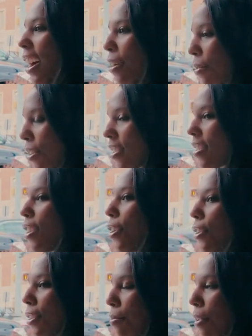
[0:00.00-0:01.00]
I was the
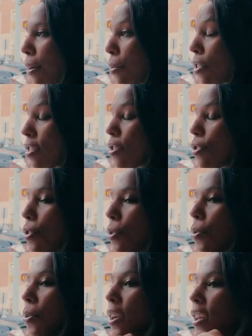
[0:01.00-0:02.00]
only black person.
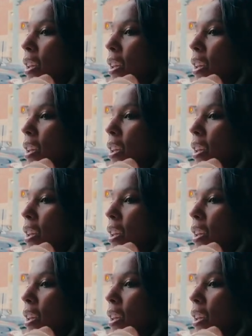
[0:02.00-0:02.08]
So